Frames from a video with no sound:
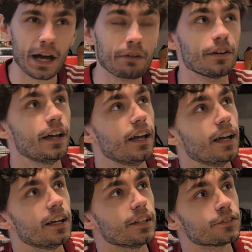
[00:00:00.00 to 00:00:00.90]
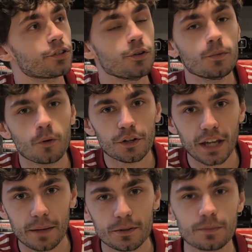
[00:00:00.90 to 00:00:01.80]
have 2 more
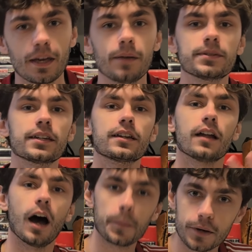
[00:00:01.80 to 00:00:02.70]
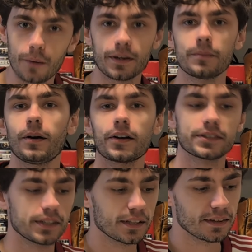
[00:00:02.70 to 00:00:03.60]
GameCube games in an upcoming
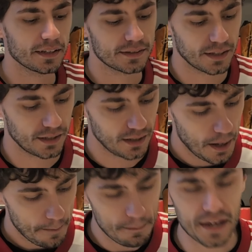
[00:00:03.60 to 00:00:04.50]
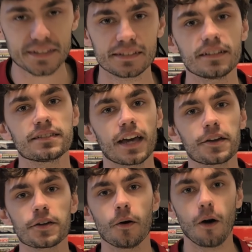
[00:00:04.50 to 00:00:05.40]
unboxing that's a mixed
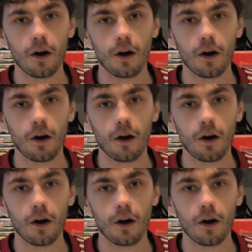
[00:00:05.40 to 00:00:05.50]
Nintendo